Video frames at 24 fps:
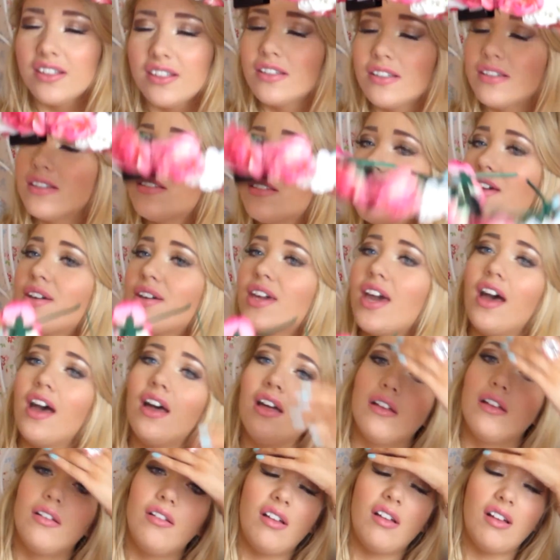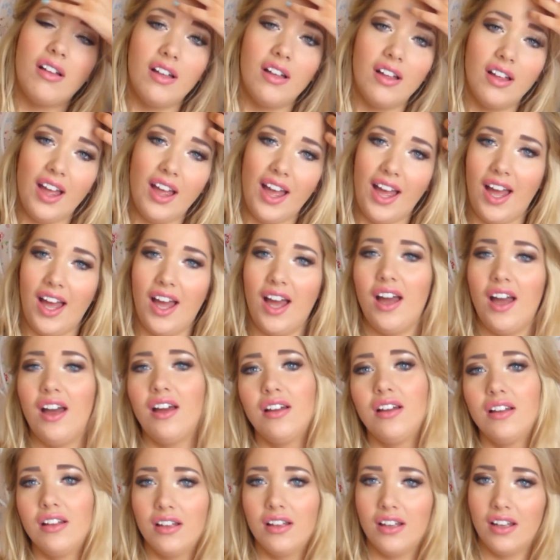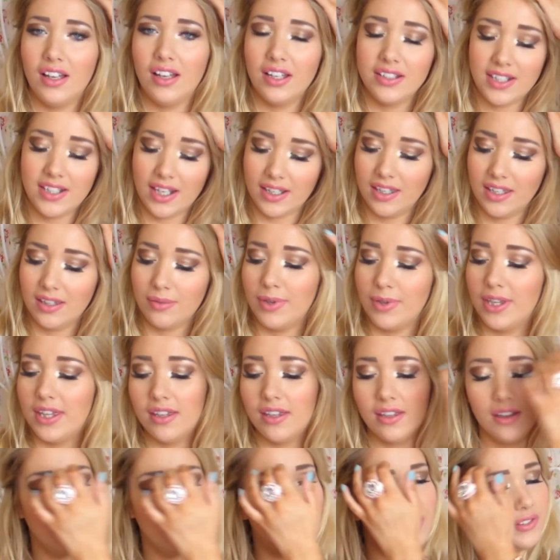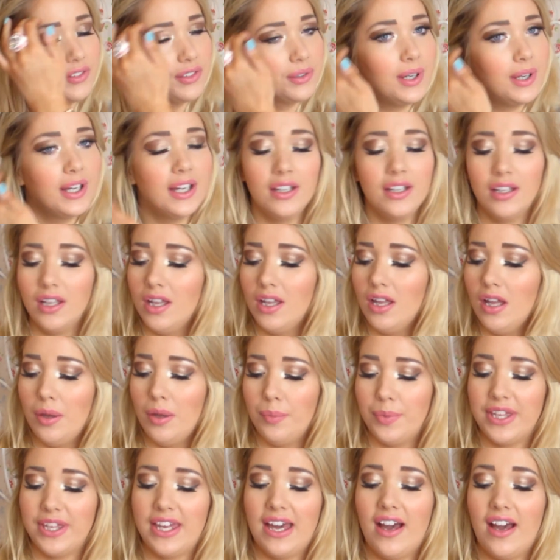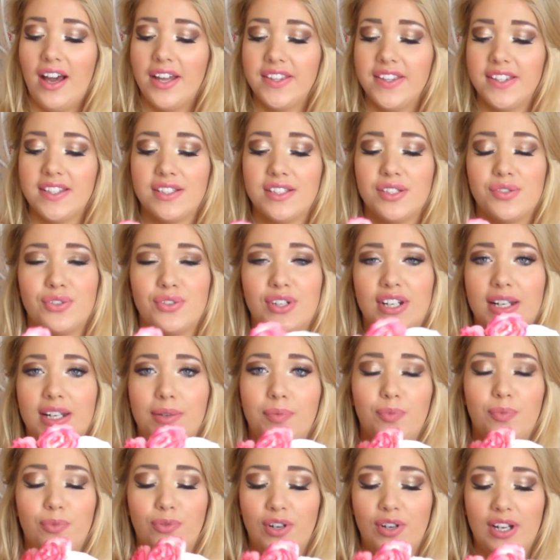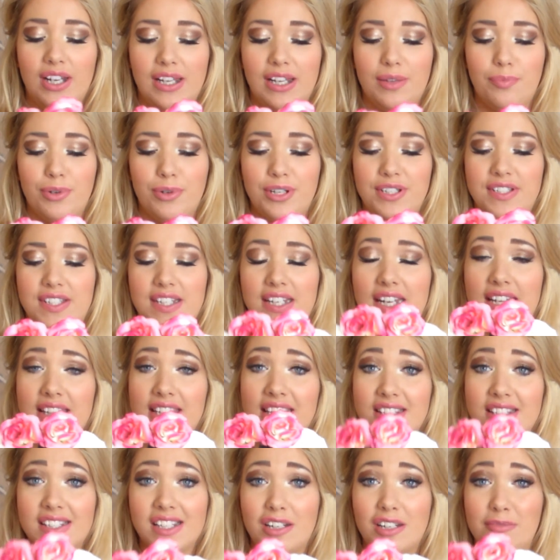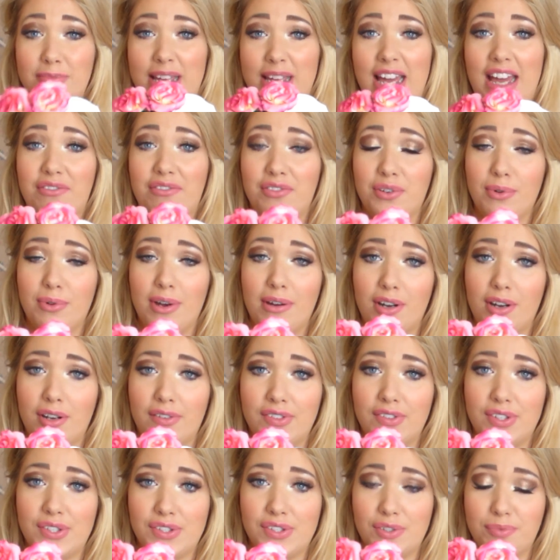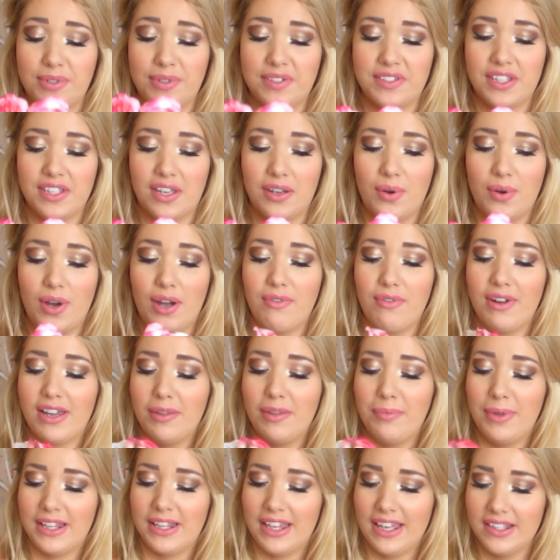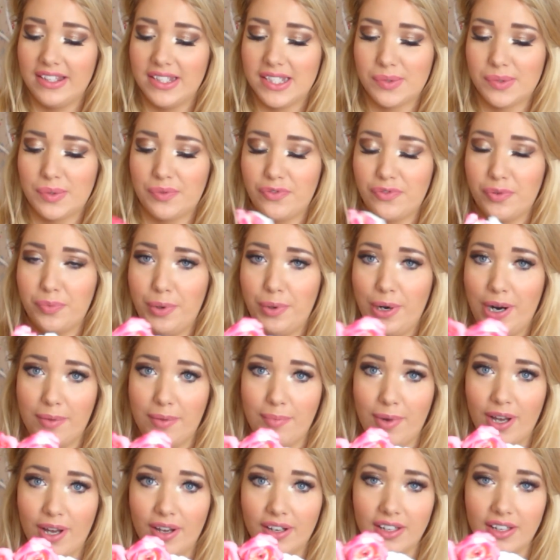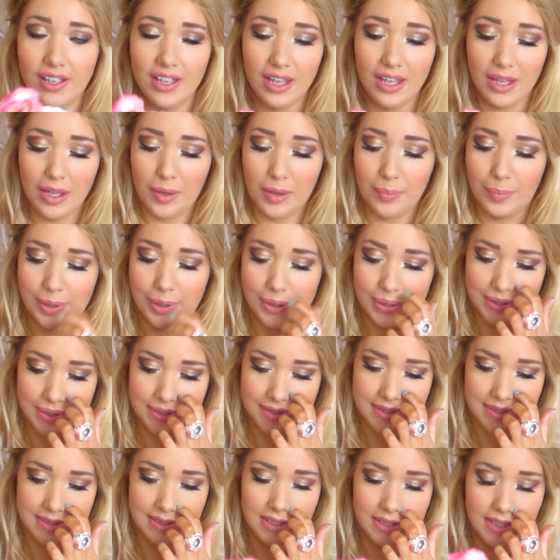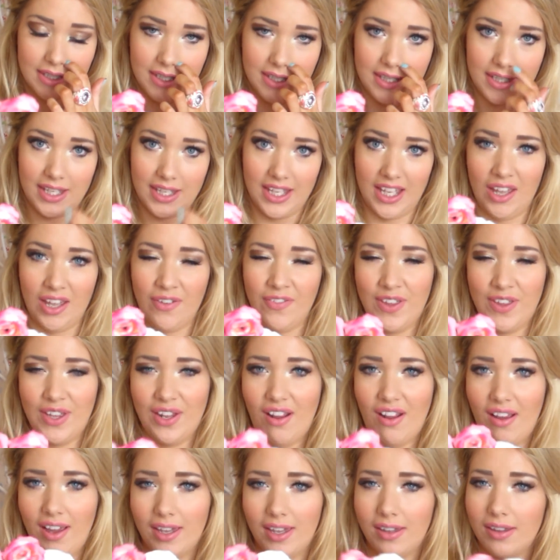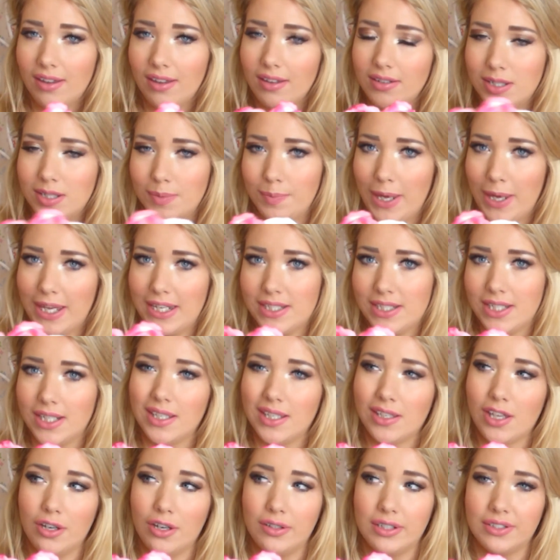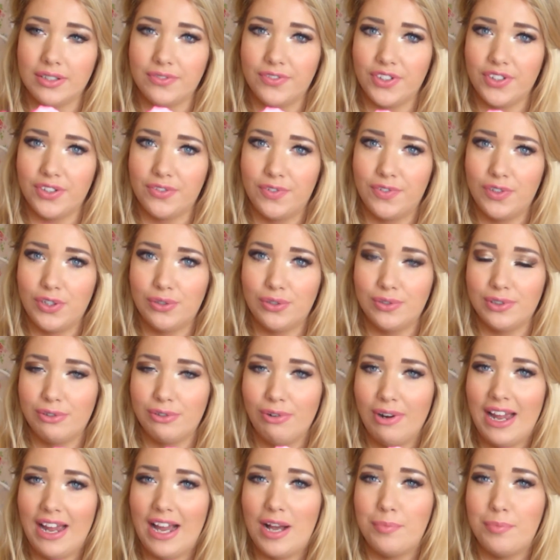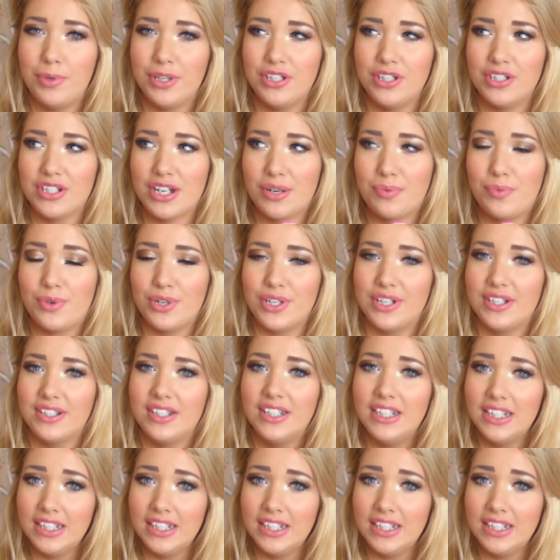So yeah, oh, hair attacking me everywhere. But yeah, I think this is really, really pretty, and these are going to be everywhere over the summer, so I recommend getting this one from Primark, because if you're like debating going for the floral crown but you don't want to